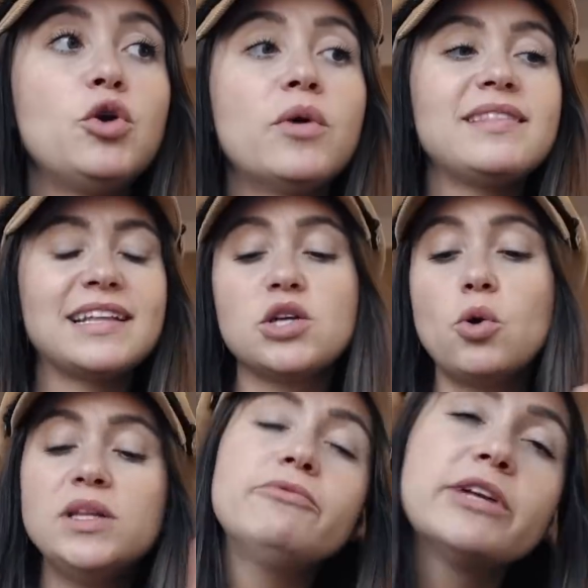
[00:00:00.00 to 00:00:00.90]
you are, that's
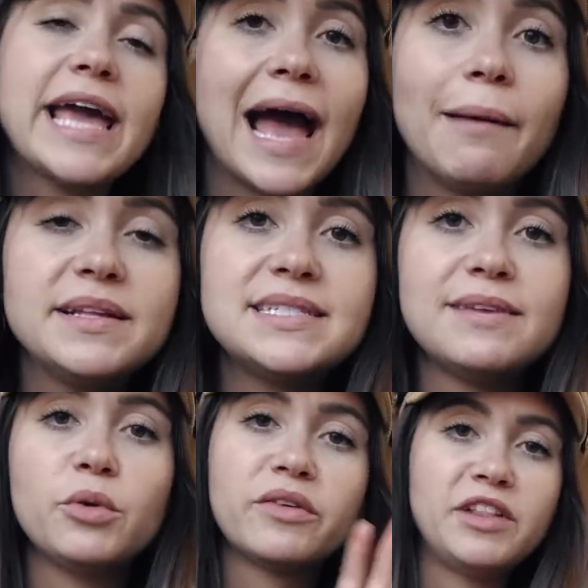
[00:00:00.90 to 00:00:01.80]
only really happens
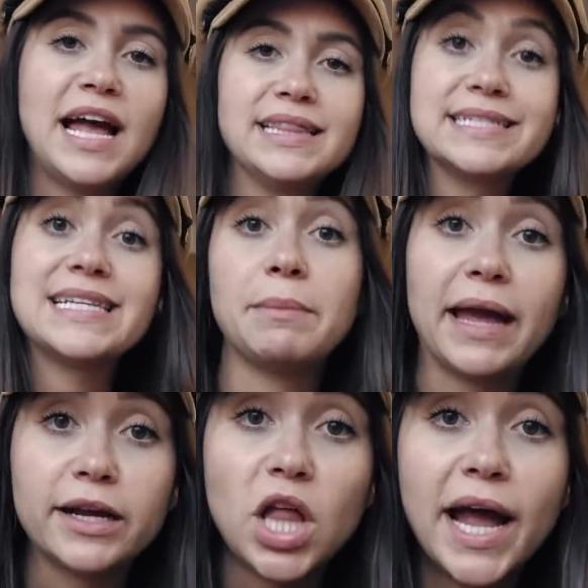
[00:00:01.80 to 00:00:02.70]
if you are flying the same
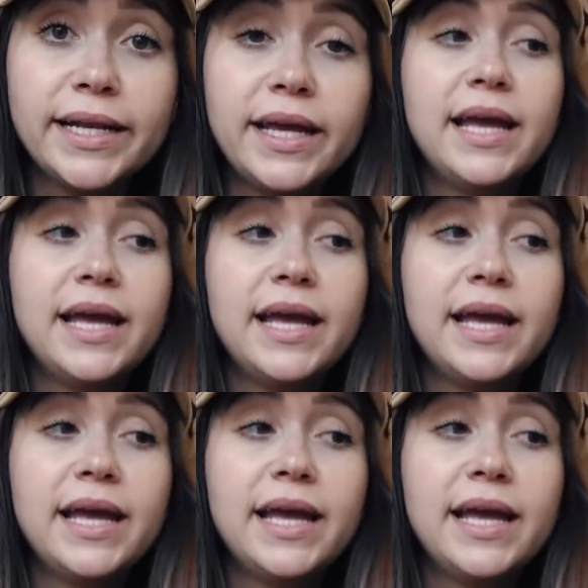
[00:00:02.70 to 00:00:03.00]
airline.